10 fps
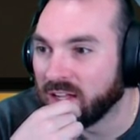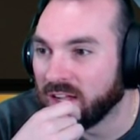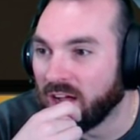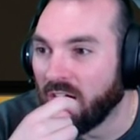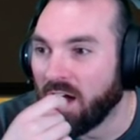
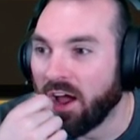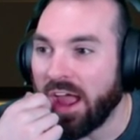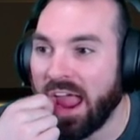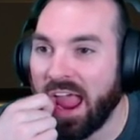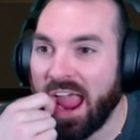Oh
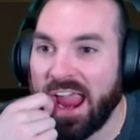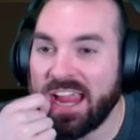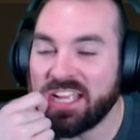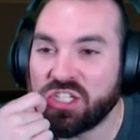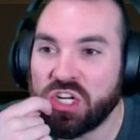yeah, yeah, the
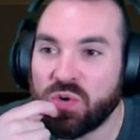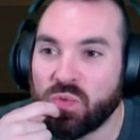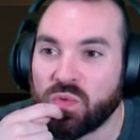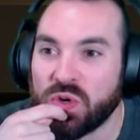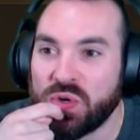weapons. Ancient
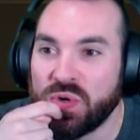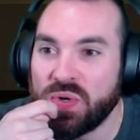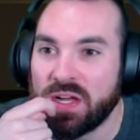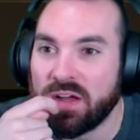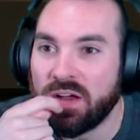rune. You need to
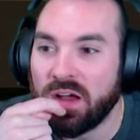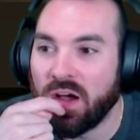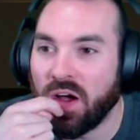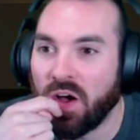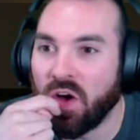level up.
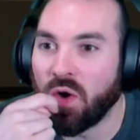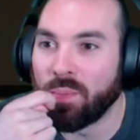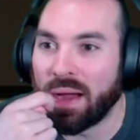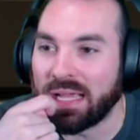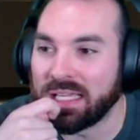Oh
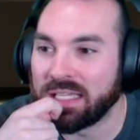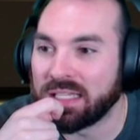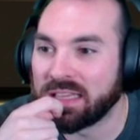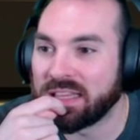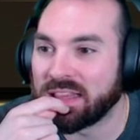my. Cheap.
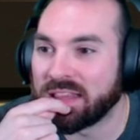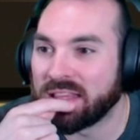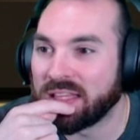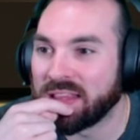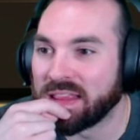You just need to
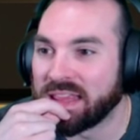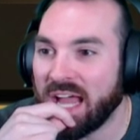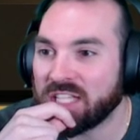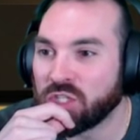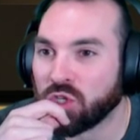level up.
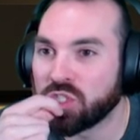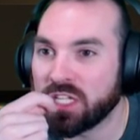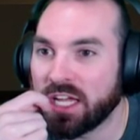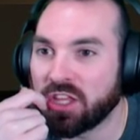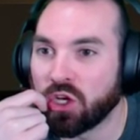That looks
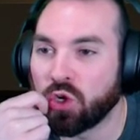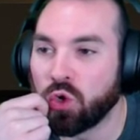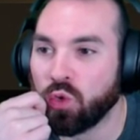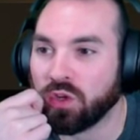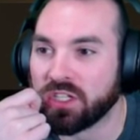like the
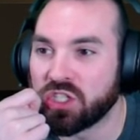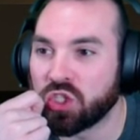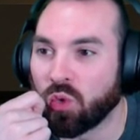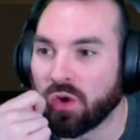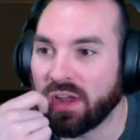coolest
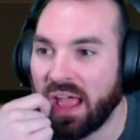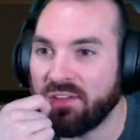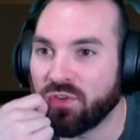sword ever.